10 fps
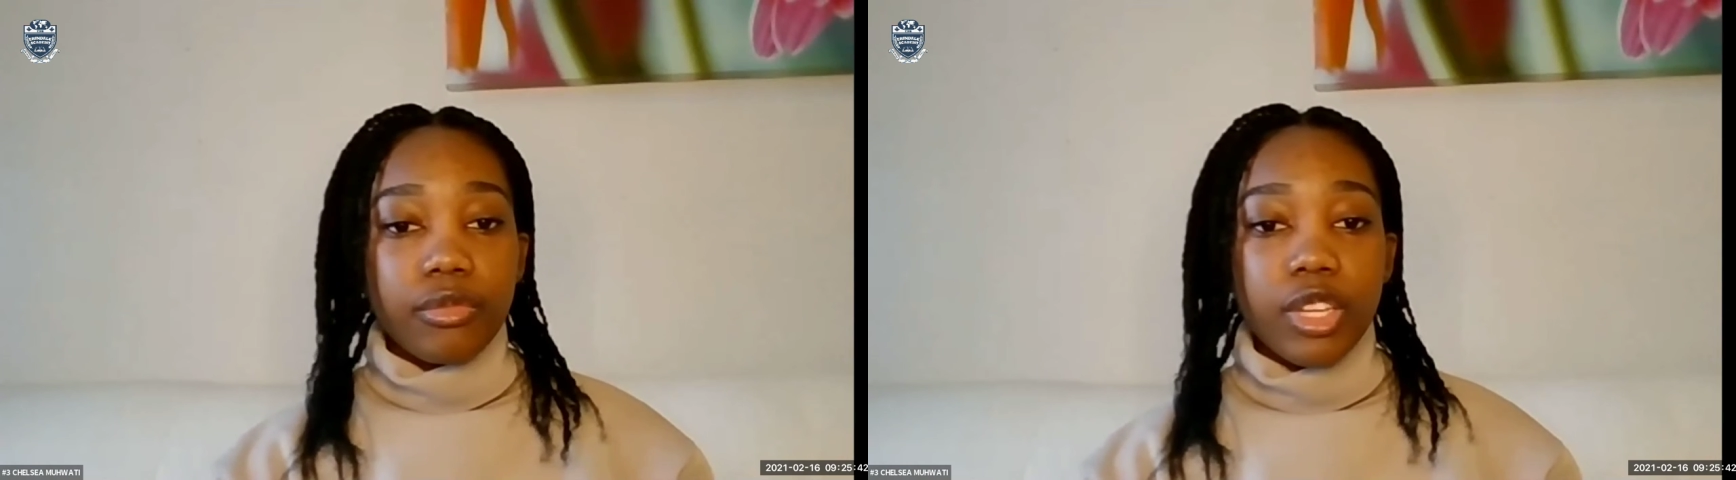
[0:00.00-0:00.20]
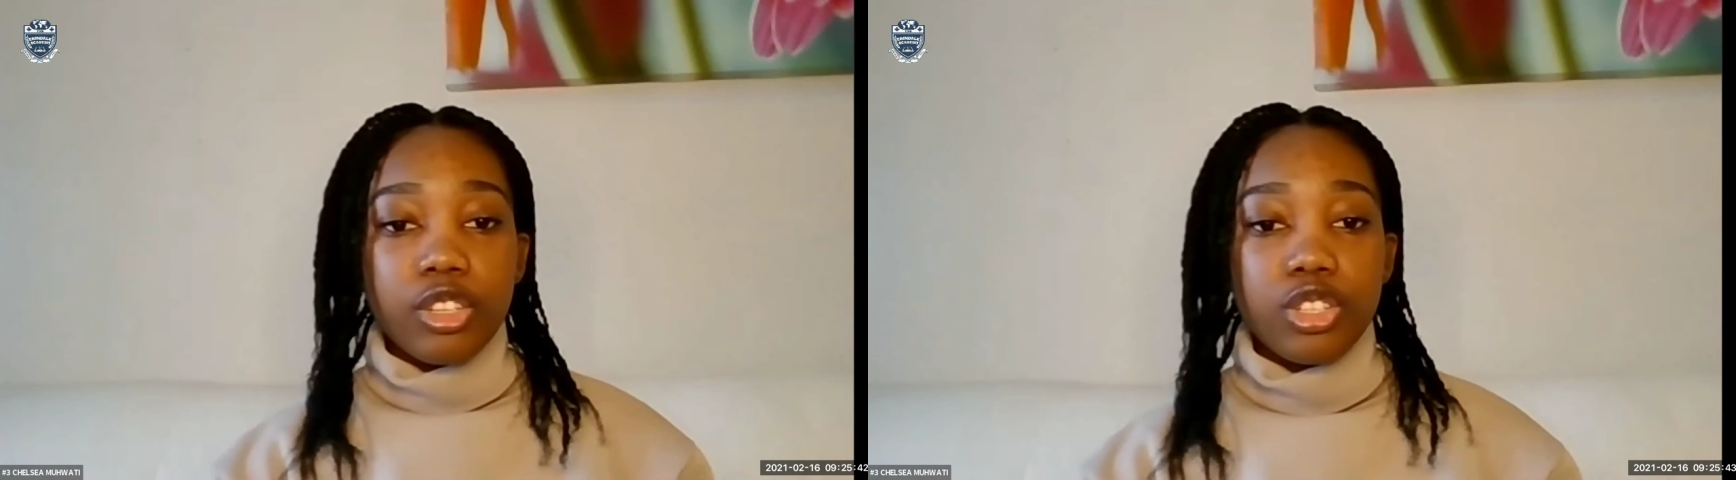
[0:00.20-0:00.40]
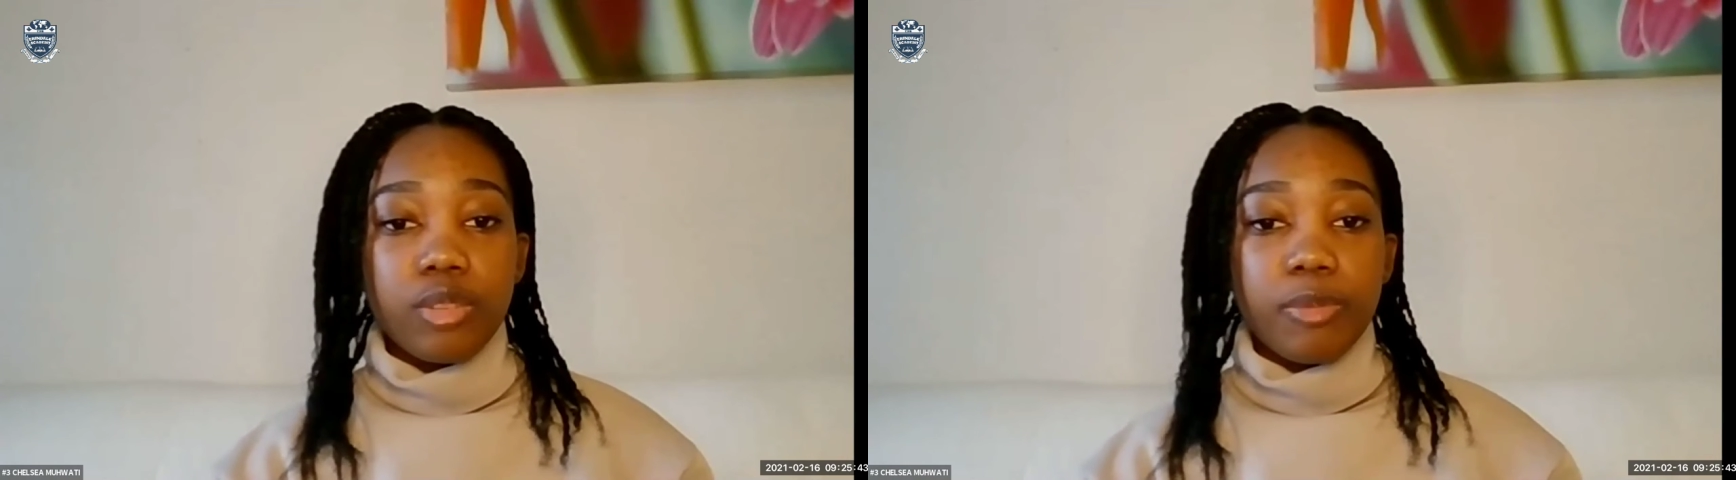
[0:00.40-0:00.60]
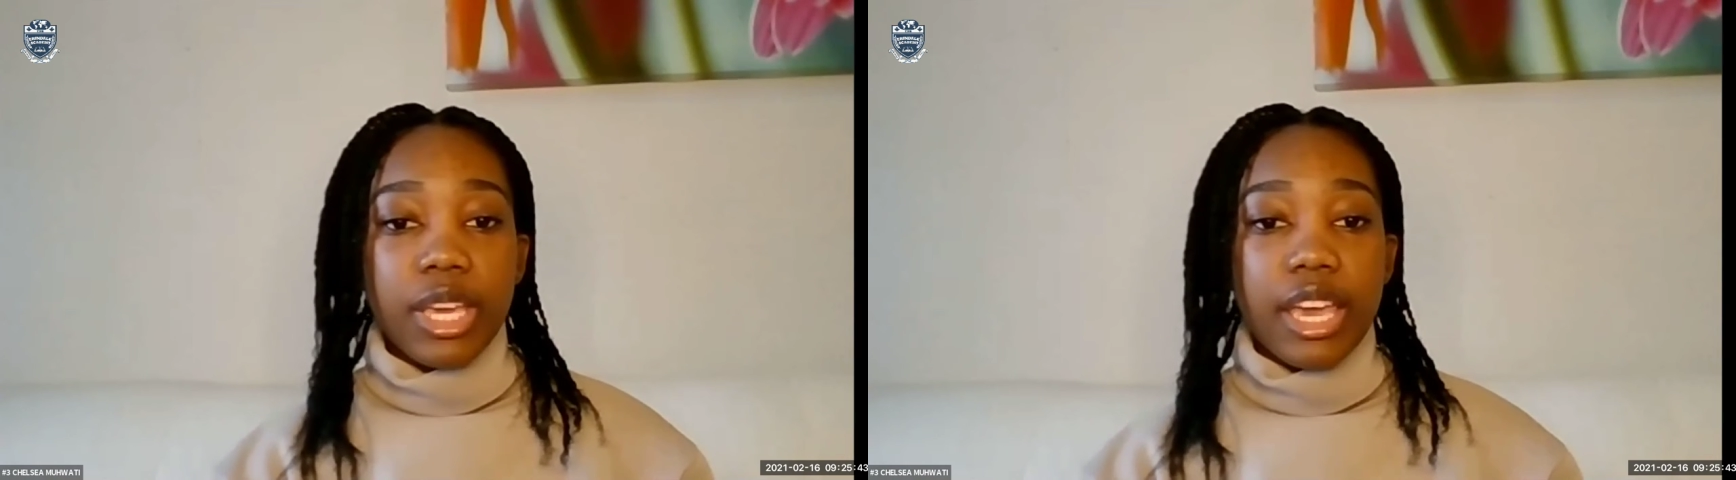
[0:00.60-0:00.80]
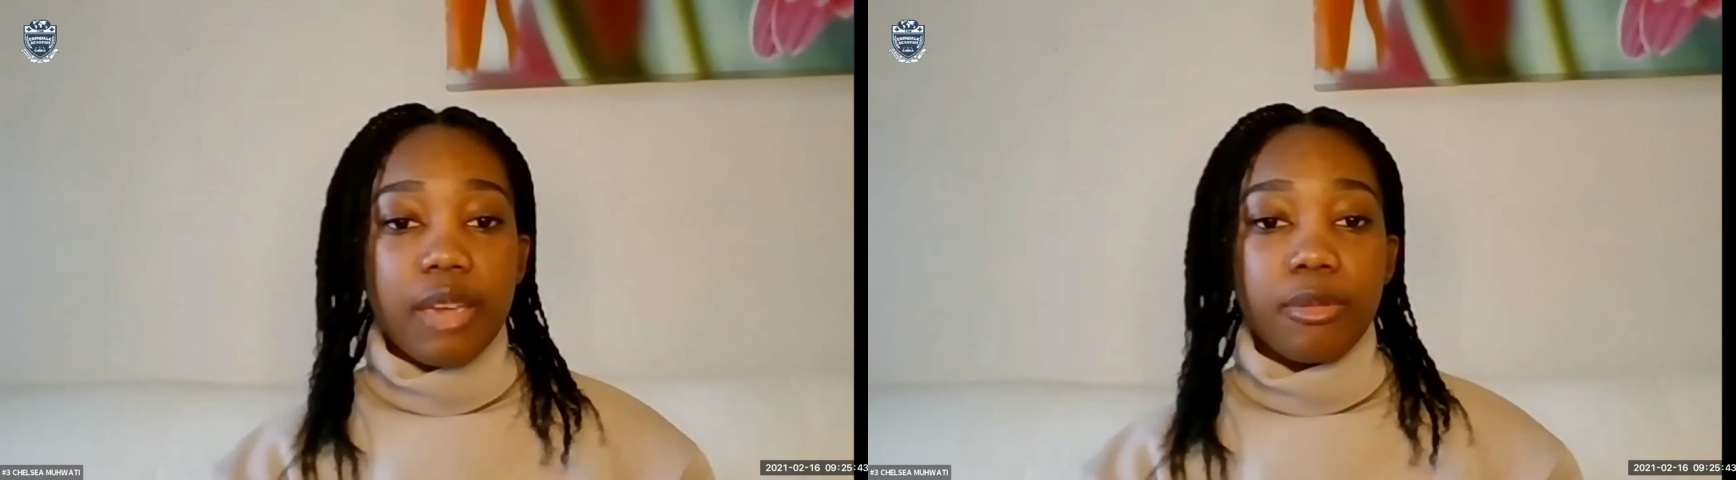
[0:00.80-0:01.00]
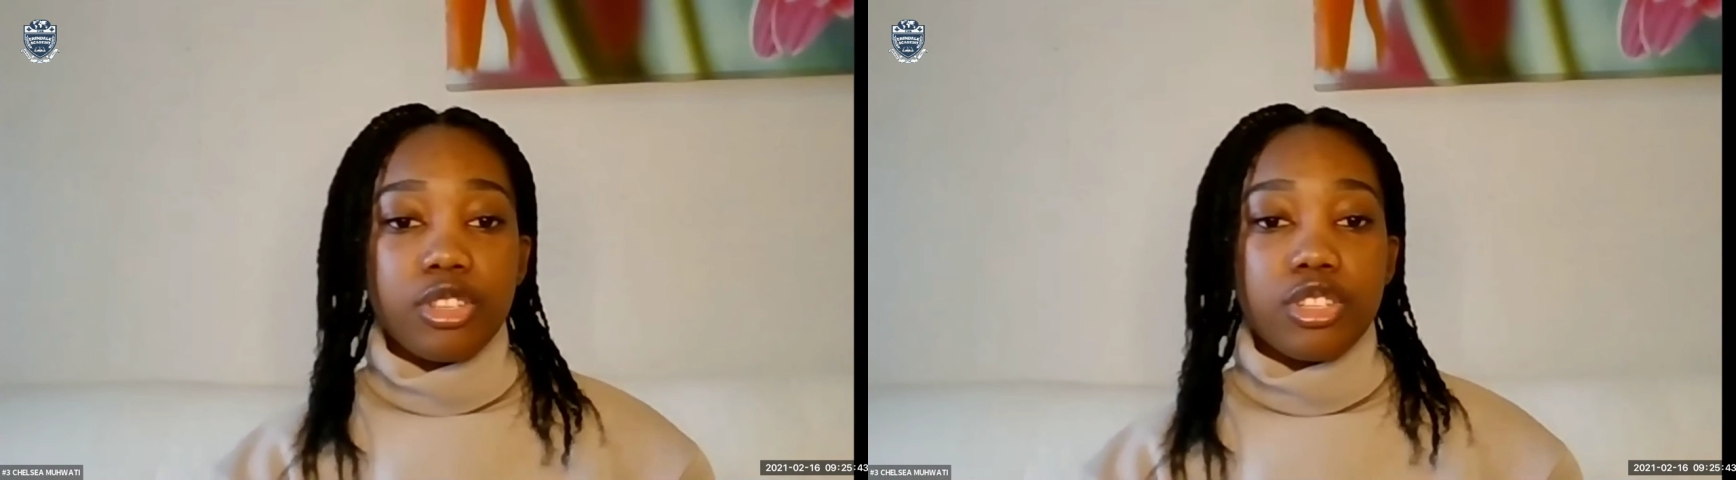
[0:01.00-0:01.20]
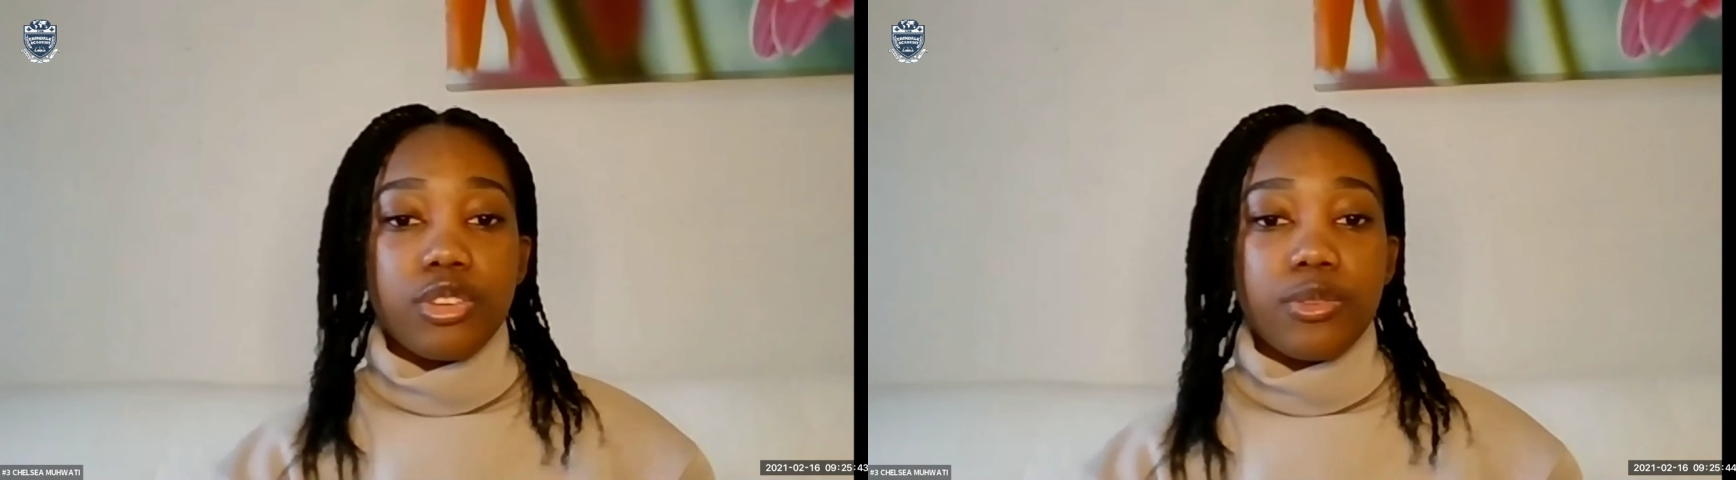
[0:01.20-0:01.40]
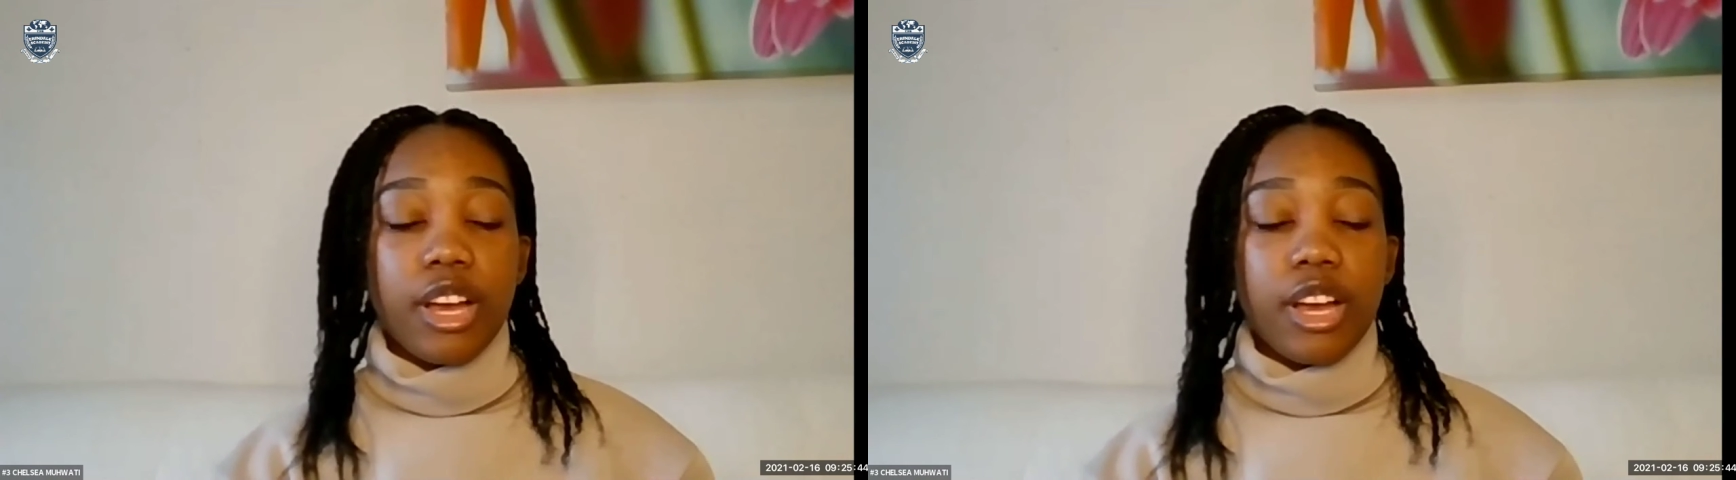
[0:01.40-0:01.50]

you should be able to